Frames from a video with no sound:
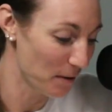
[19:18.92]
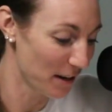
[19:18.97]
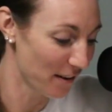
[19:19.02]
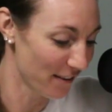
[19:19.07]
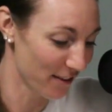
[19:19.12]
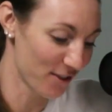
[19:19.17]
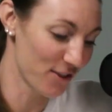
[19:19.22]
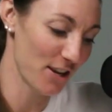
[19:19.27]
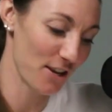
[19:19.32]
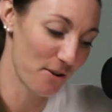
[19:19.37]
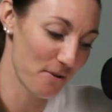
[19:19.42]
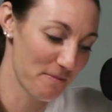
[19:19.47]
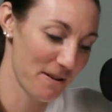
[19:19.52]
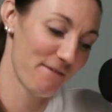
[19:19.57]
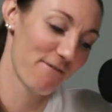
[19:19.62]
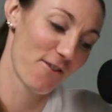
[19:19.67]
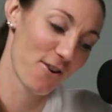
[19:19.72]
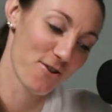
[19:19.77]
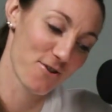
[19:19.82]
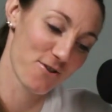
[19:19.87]
been a little
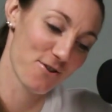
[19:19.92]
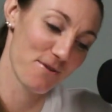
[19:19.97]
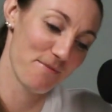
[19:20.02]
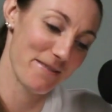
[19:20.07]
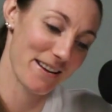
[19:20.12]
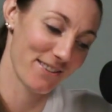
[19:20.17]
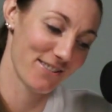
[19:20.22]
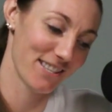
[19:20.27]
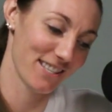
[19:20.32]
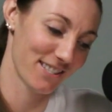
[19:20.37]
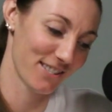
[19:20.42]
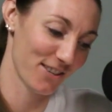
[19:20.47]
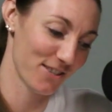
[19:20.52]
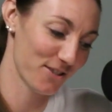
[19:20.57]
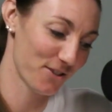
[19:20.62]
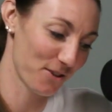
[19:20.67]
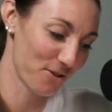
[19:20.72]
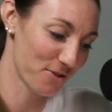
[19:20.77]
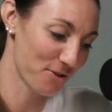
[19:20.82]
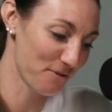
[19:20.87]
bit vocal about this on
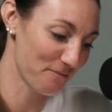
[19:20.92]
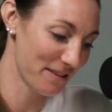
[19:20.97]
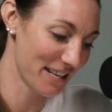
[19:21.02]
social